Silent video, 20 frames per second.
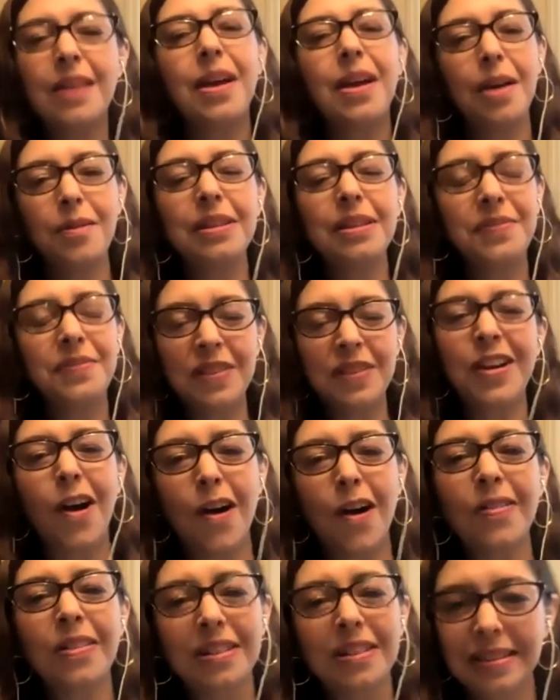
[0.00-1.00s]
would even
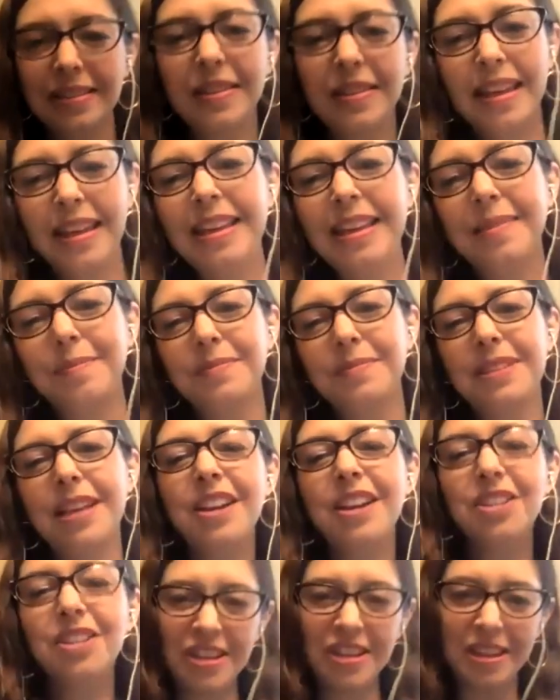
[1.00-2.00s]
call it
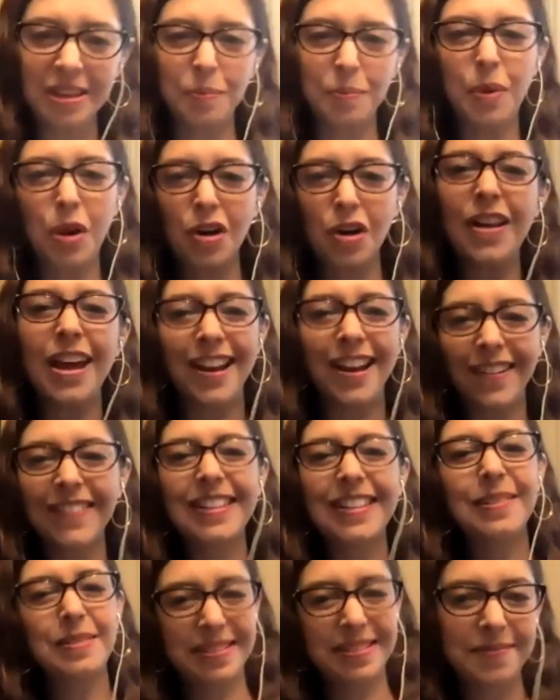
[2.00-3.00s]
touching burnout
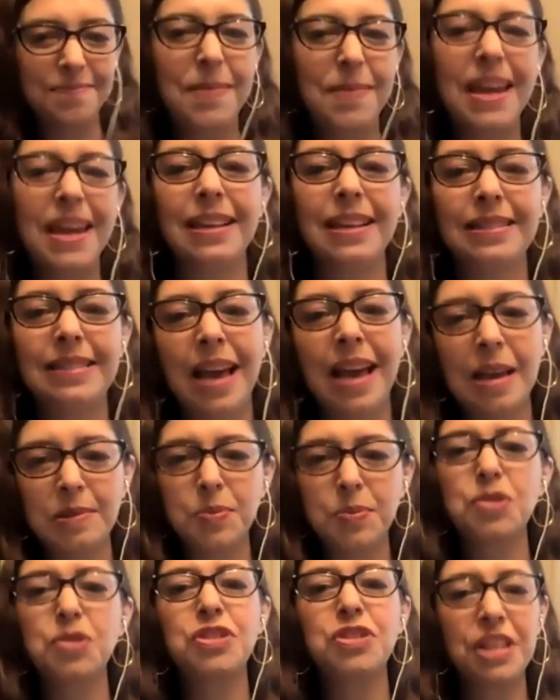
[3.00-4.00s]
many times,
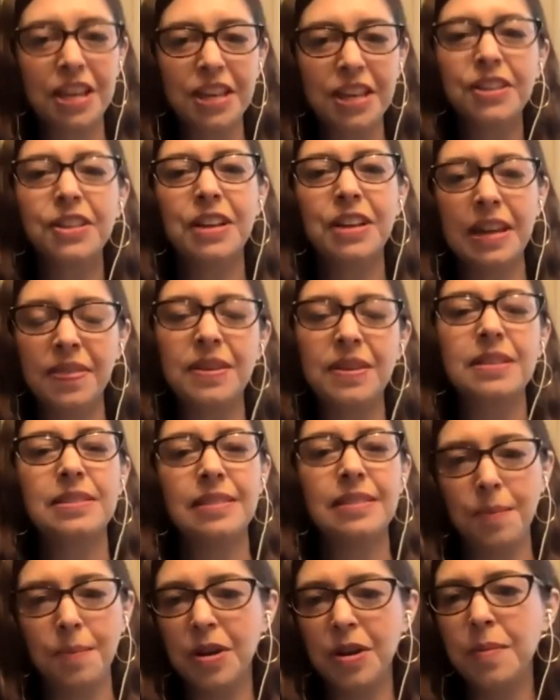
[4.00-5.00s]
particularly in the
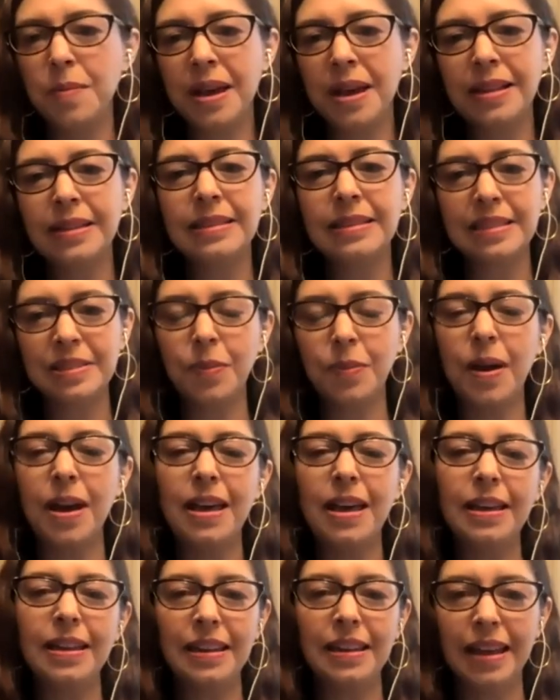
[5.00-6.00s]
summer months
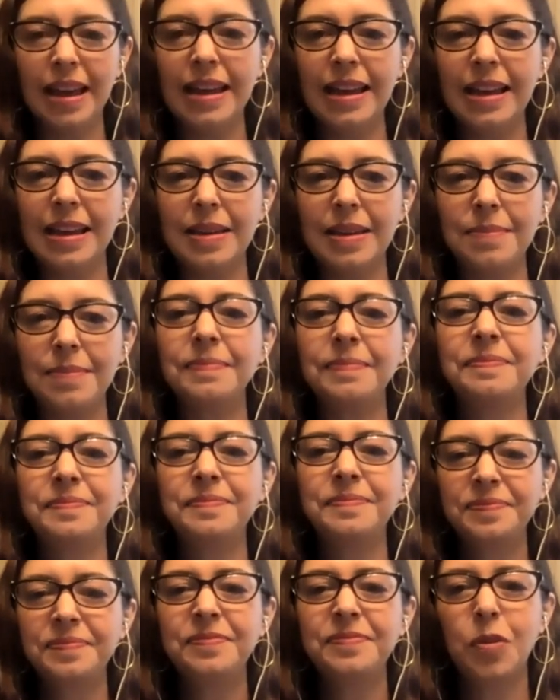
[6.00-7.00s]
when
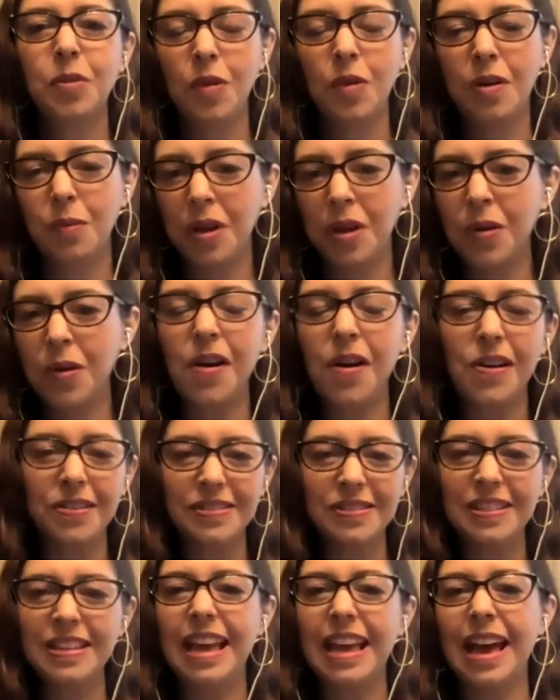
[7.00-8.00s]
we were all
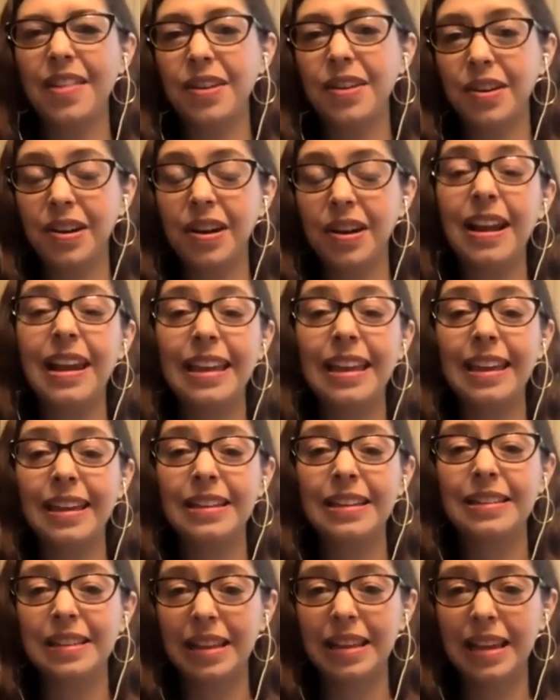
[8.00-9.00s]
together.
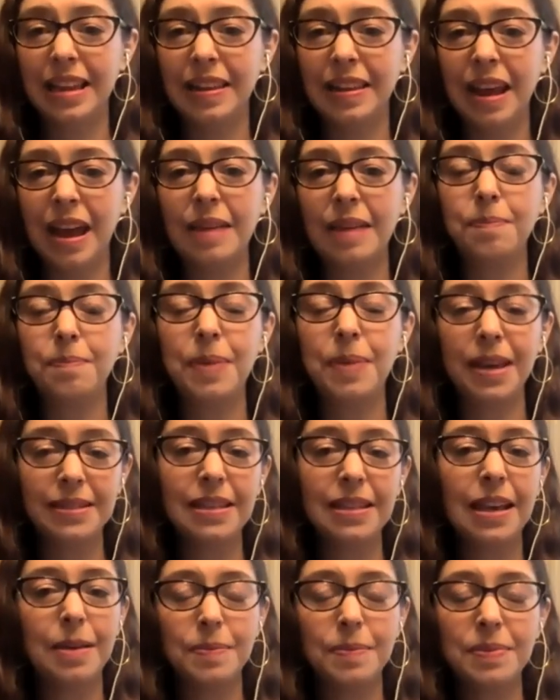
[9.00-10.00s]
And I picked
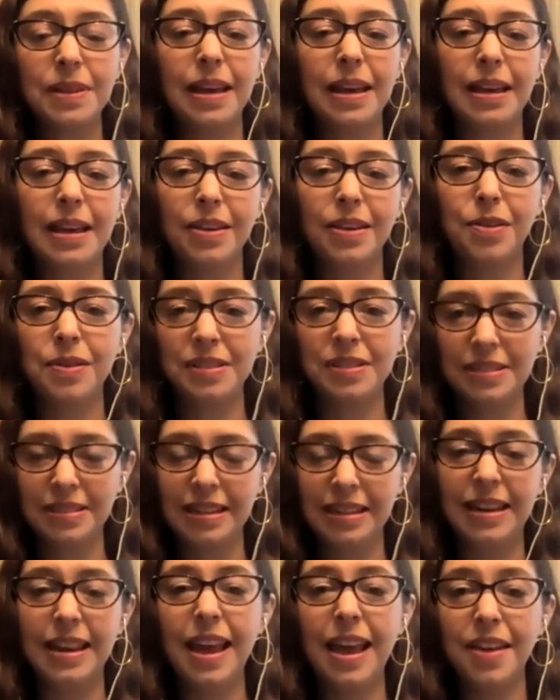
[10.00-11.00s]
up
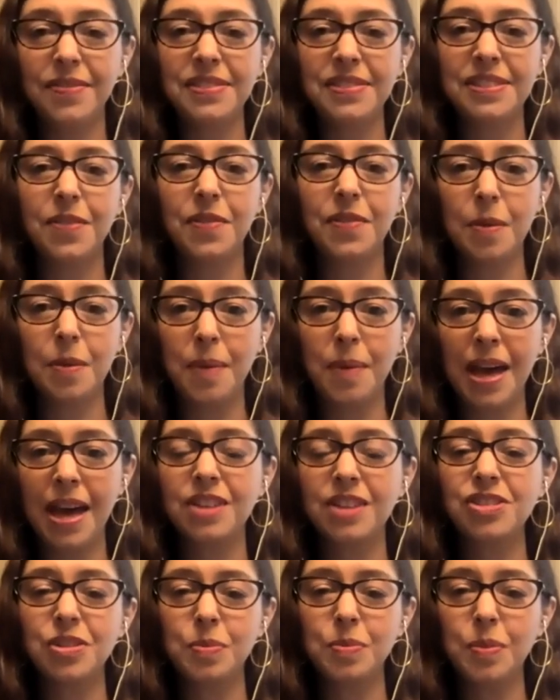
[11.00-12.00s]
Kristen Neff's
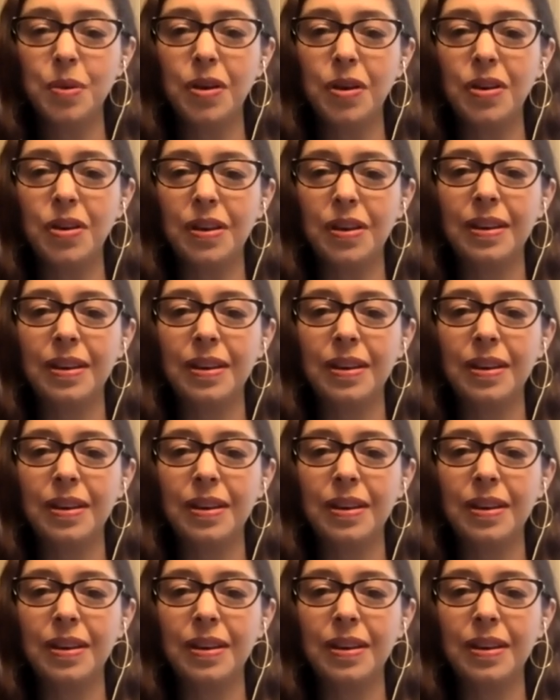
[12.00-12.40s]
self-compassion book